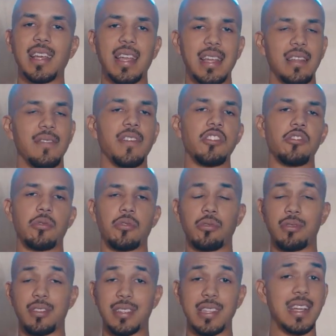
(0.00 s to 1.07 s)
individuals
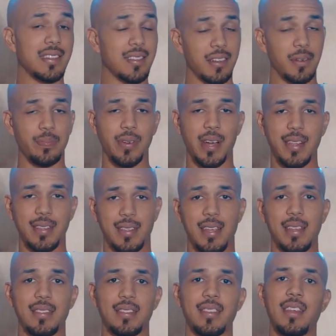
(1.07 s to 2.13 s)
who stick to the
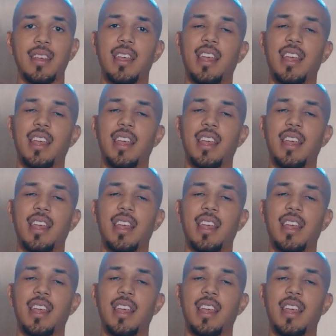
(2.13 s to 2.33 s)
process